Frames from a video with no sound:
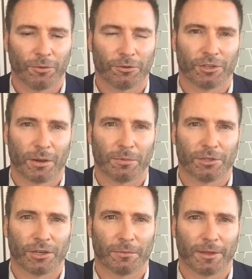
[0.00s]
World
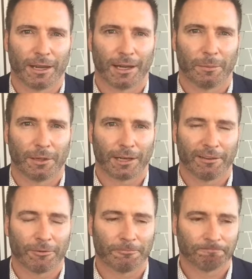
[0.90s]
Championship and Olympic
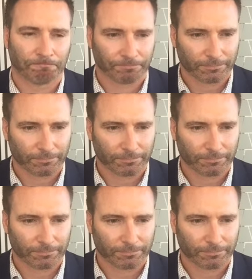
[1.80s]
level.